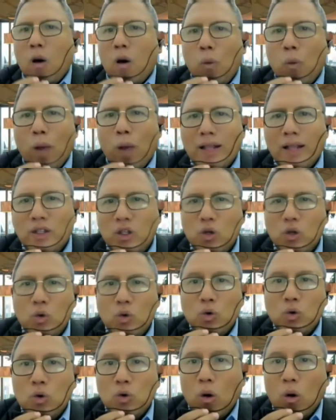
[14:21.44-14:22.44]
when
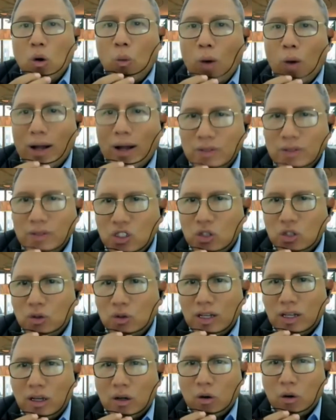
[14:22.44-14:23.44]
you want to
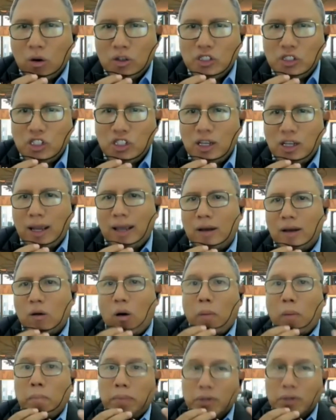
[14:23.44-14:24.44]
negotiate
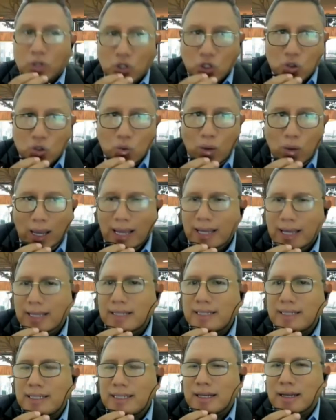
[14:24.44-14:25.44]
or
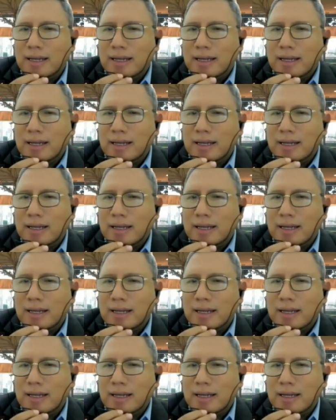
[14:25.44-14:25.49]
persuade